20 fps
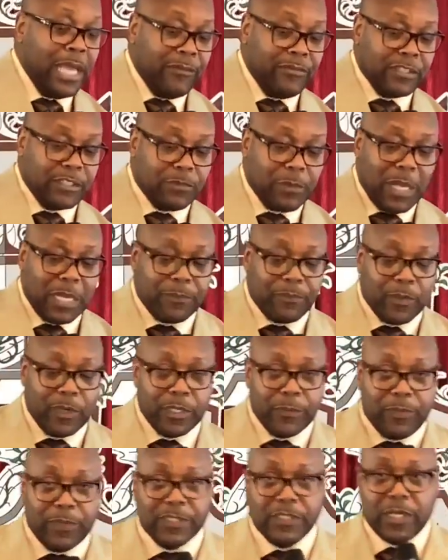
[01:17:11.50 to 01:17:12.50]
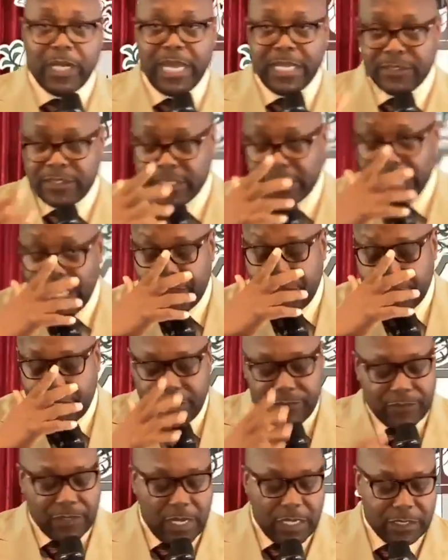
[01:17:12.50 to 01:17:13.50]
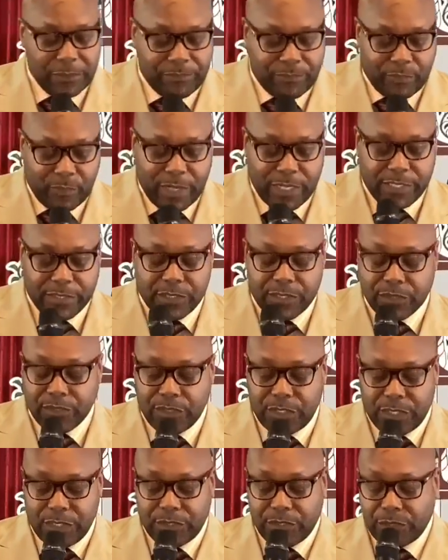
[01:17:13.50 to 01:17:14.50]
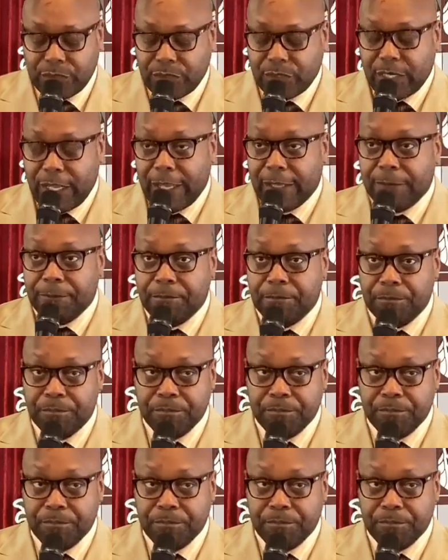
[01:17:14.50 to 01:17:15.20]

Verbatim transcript: Every smile upon you. Put your hands together. Give God praise in Jesus' name.